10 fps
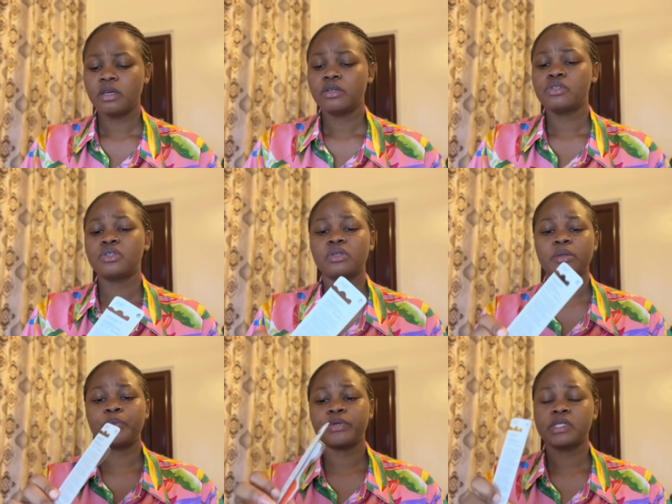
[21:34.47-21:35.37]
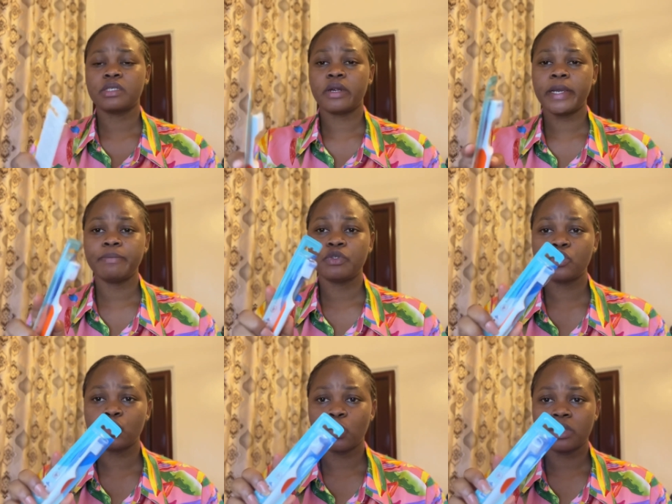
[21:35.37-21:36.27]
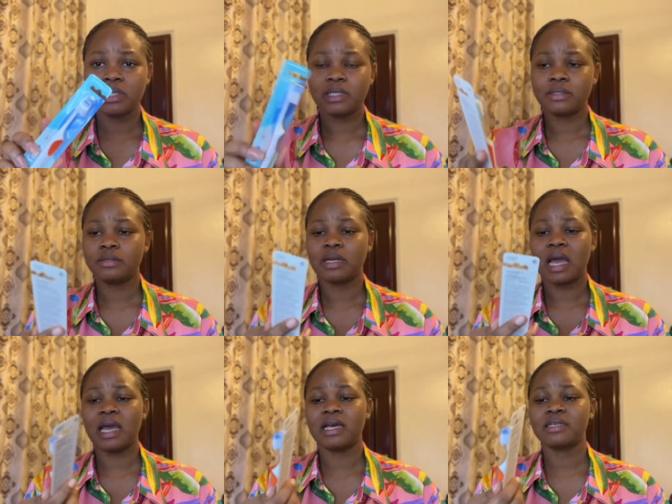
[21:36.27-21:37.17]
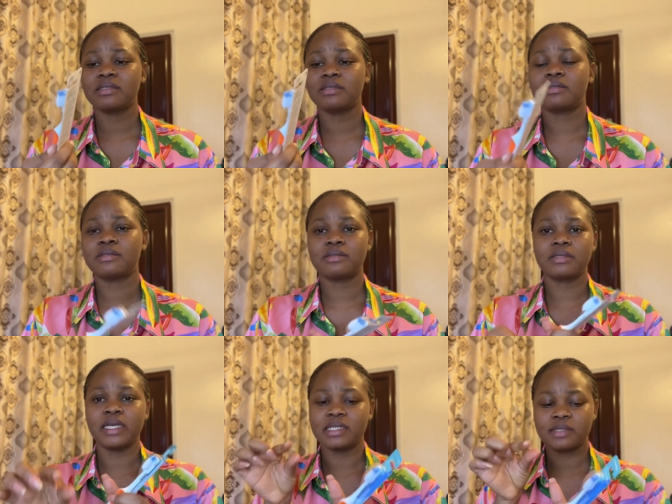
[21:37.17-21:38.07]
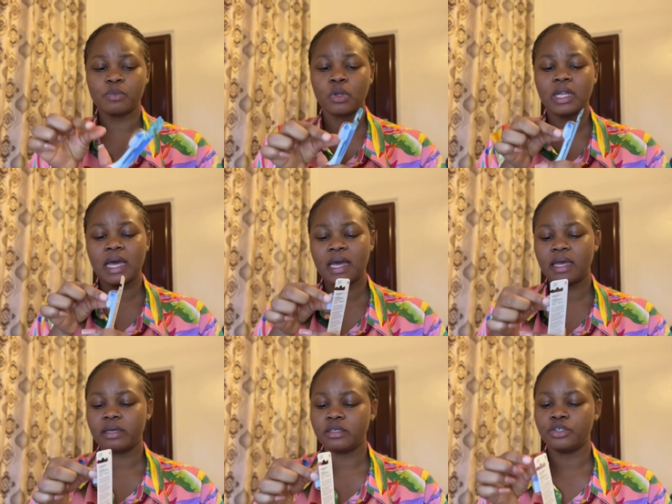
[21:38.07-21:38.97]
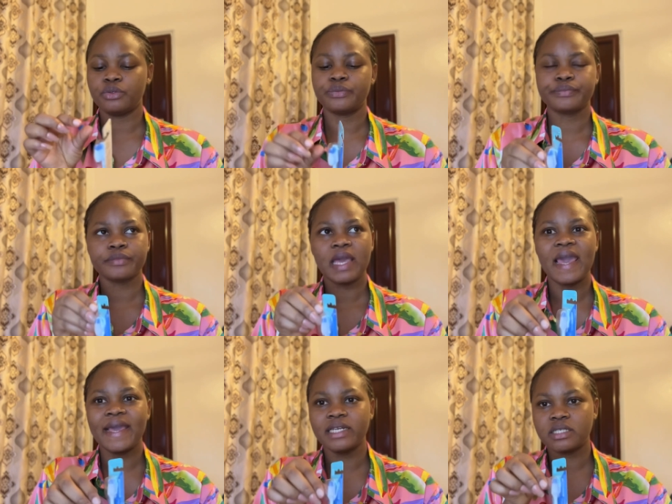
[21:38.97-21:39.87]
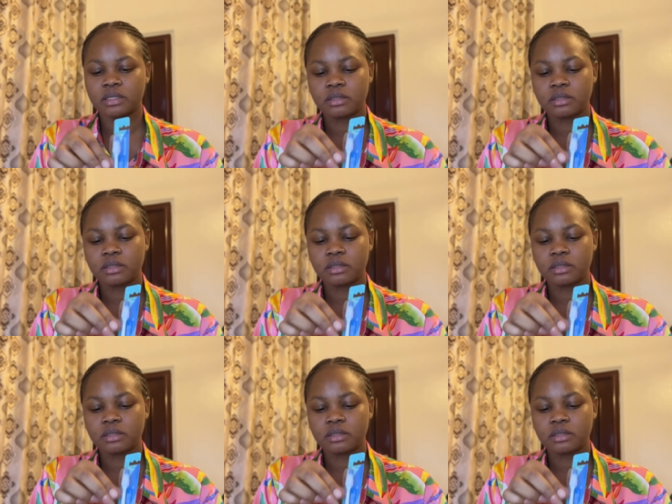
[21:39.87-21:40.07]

so they prescribe this one that has a smaller you know head